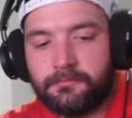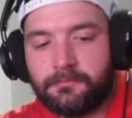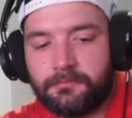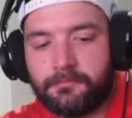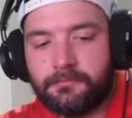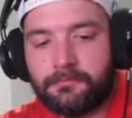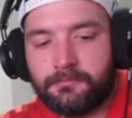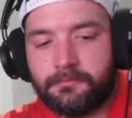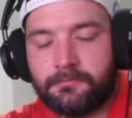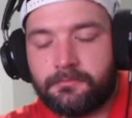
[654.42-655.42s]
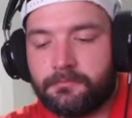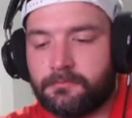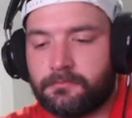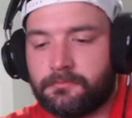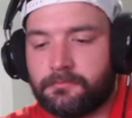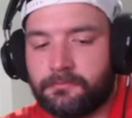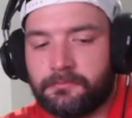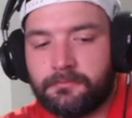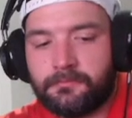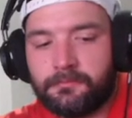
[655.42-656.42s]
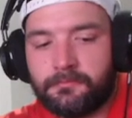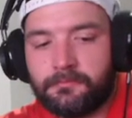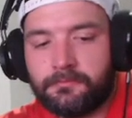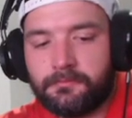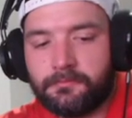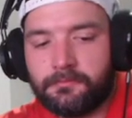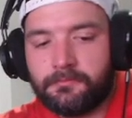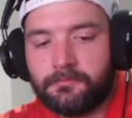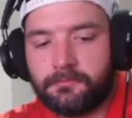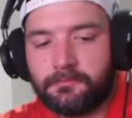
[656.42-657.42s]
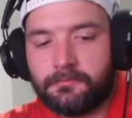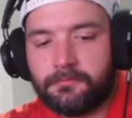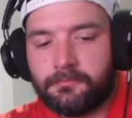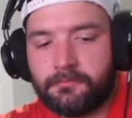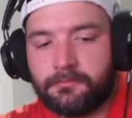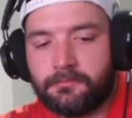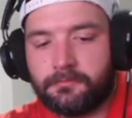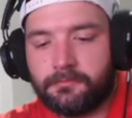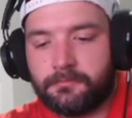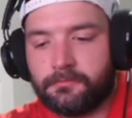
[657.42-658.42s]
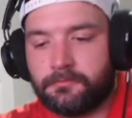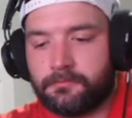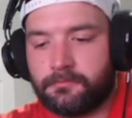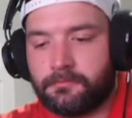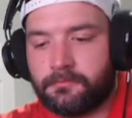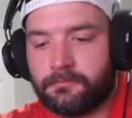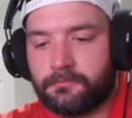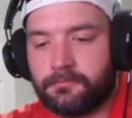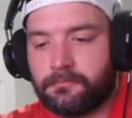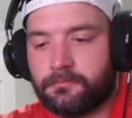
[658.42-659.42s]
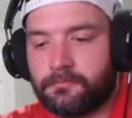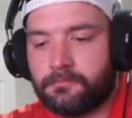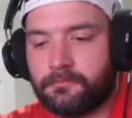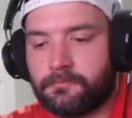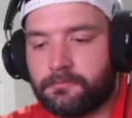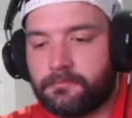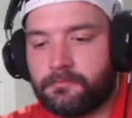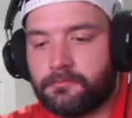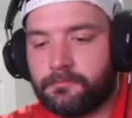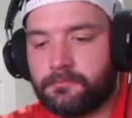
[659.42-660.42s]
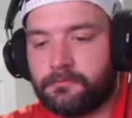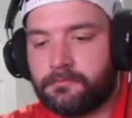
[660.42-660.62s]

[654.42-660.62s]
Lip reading: This person isn't speaking.